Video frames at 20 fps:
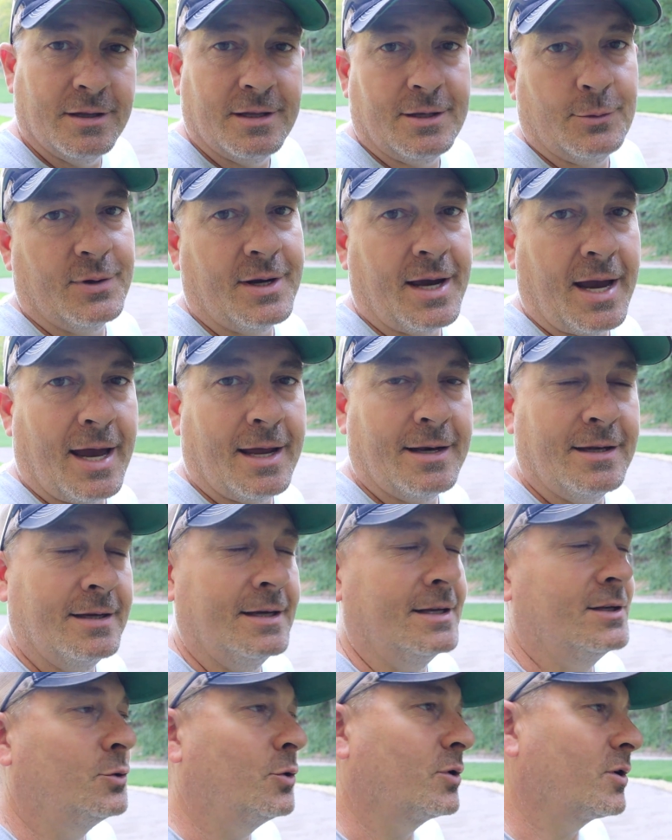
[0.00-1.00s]
that we had
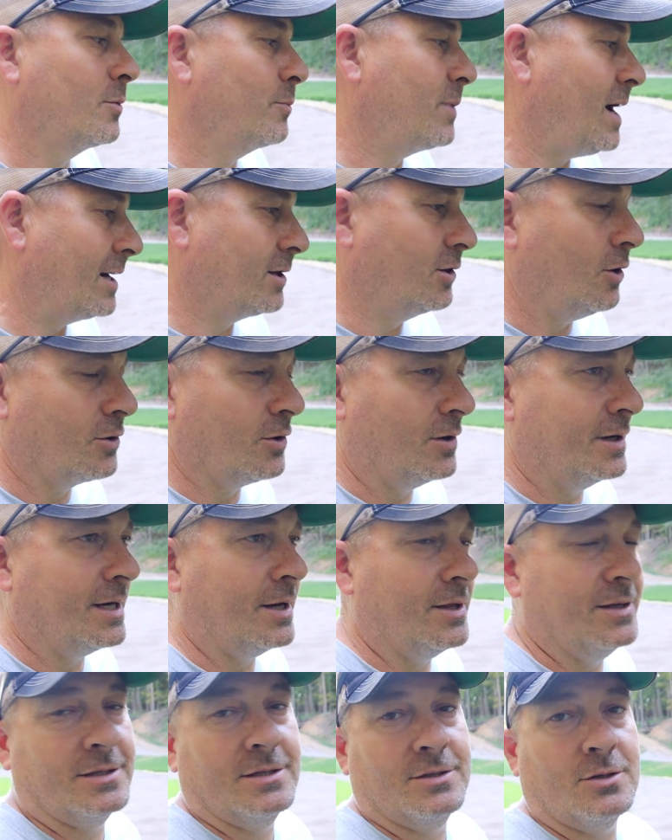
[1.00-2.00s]
in doing our backyard green.
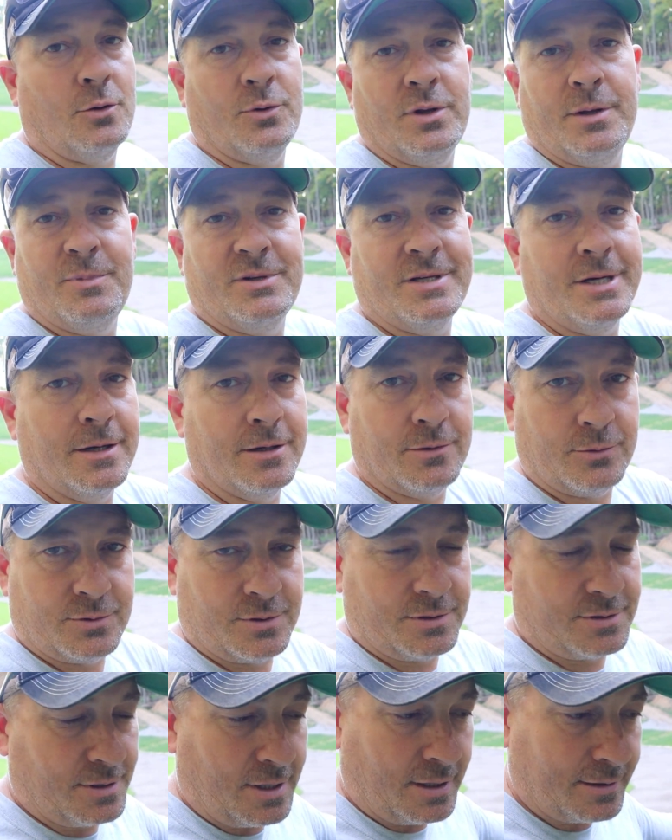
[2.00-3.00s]
Now this is only
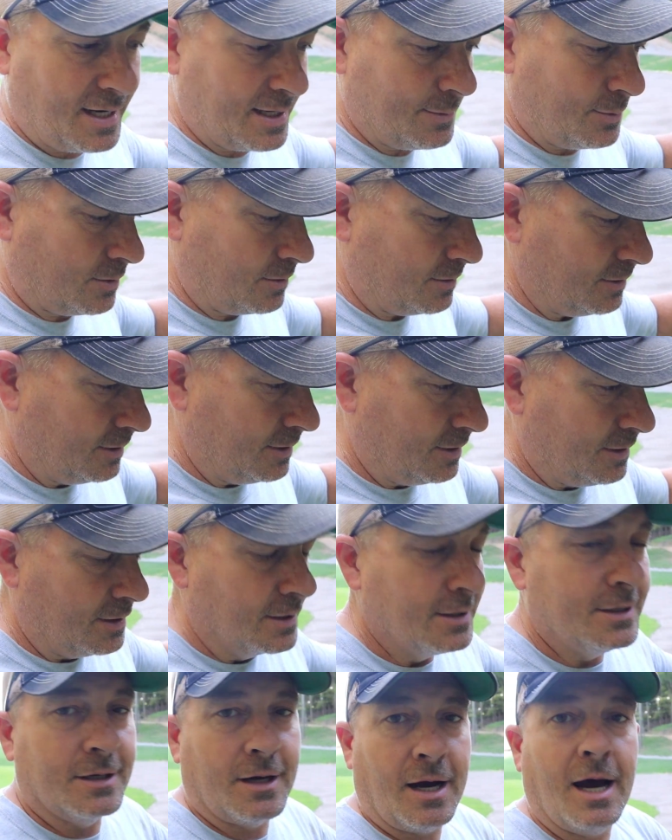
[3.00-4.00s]
materials, it's not labor.
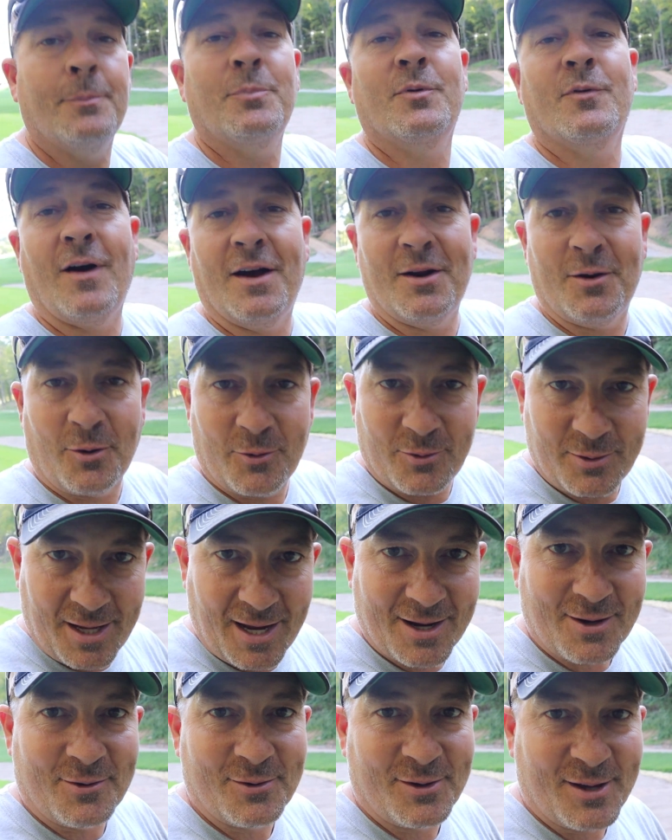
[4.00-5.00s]
I provide all the
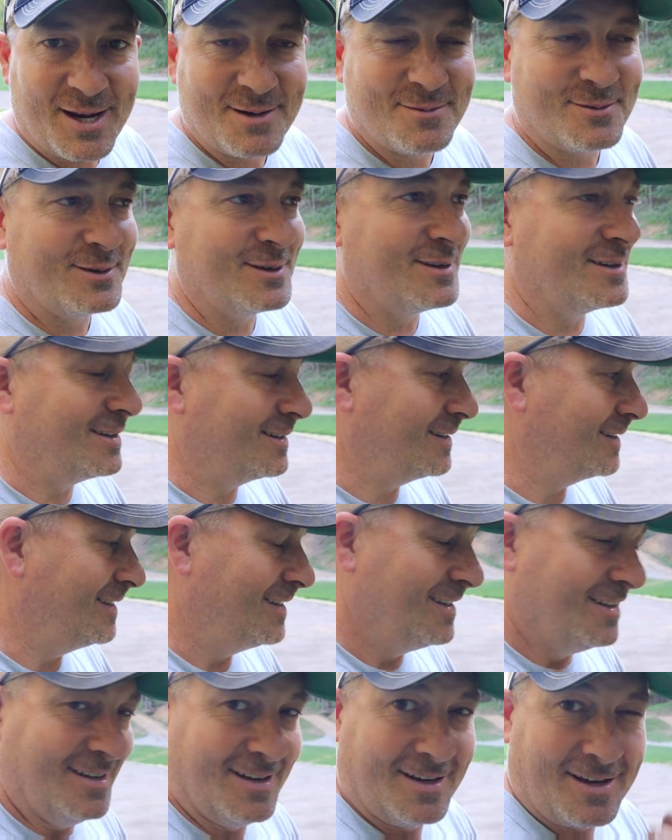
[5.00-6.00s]
daggone labor.
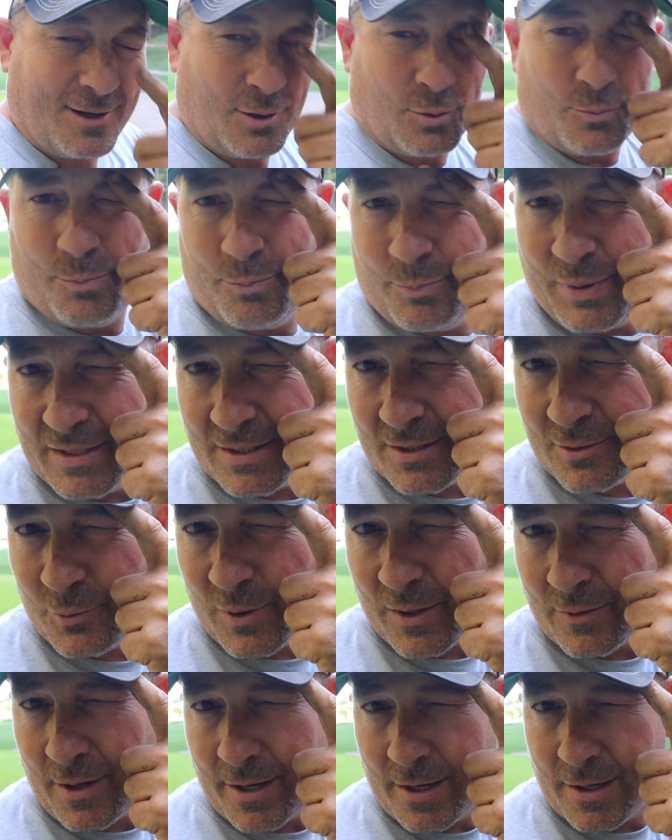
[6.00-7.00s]
Got a little piece of
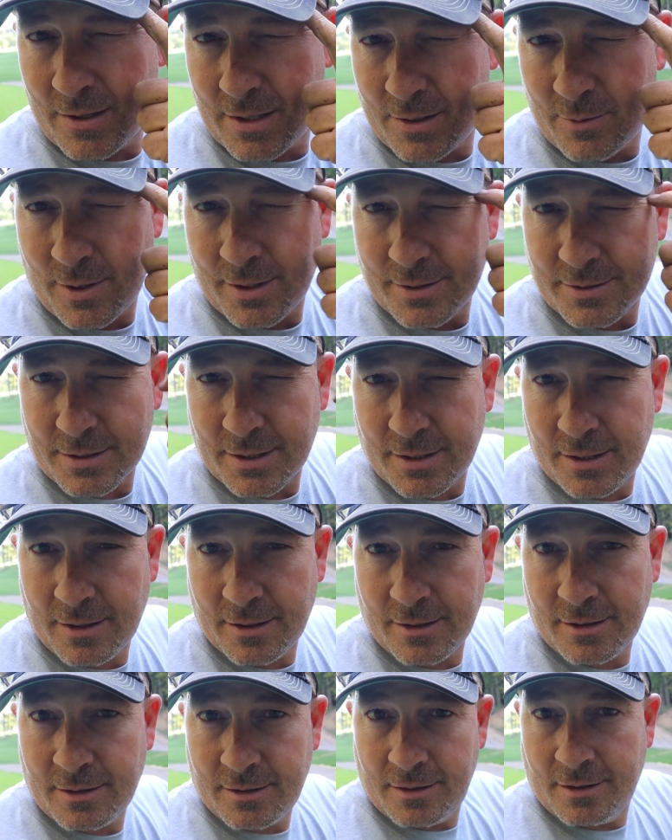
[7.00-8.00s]
sweat right here anyways.
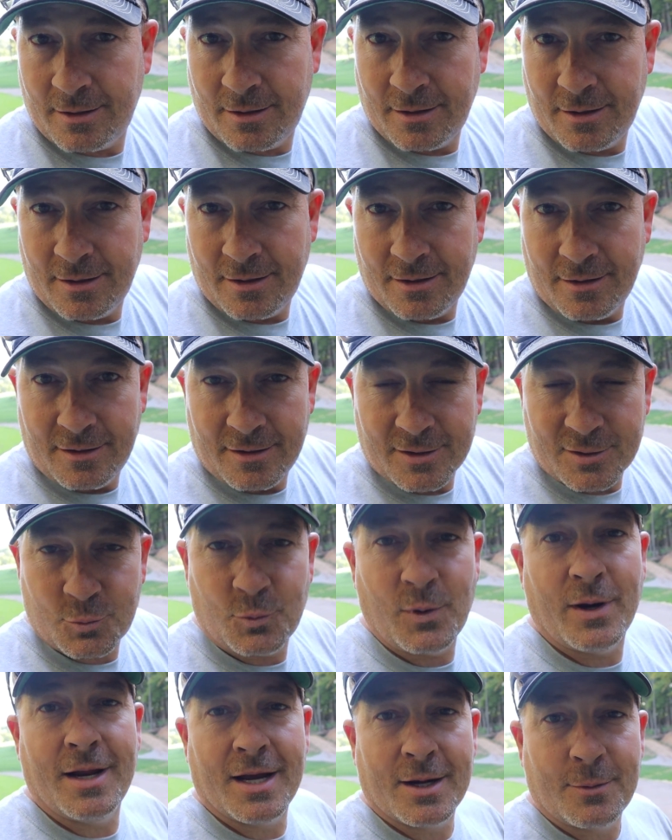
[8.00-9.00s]

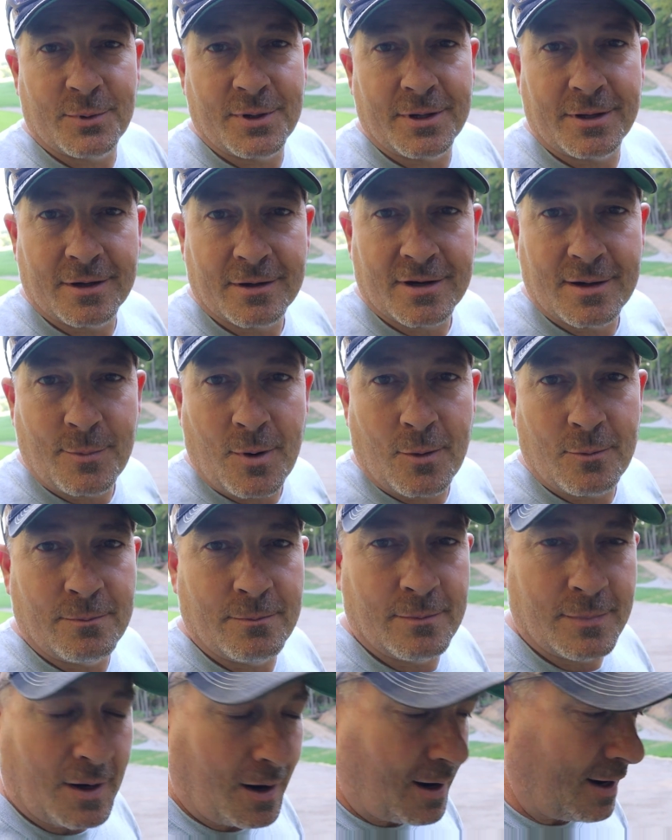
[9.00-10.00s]
Sweat equity there, come on.
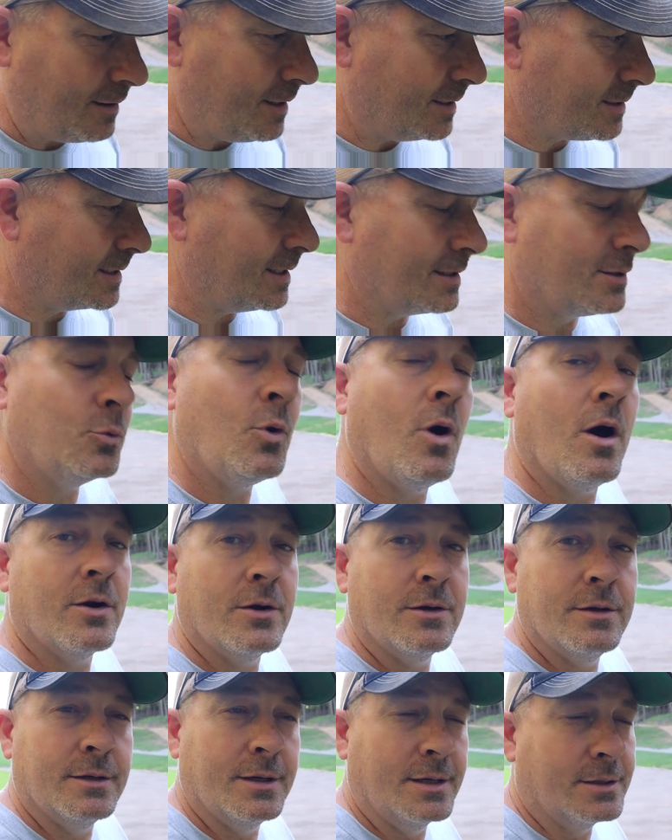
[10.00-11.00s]
All right, let's get to
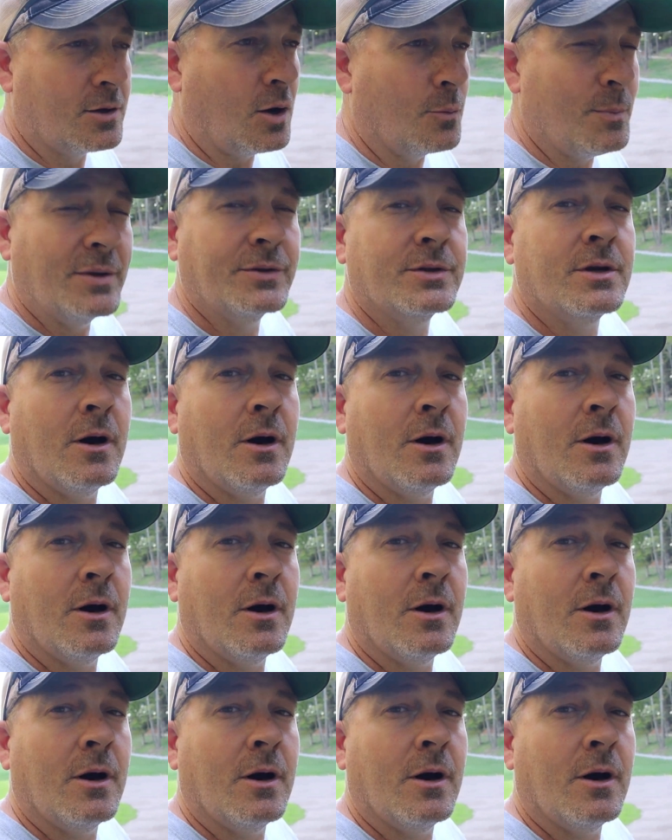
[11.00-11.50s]
watering and talk about the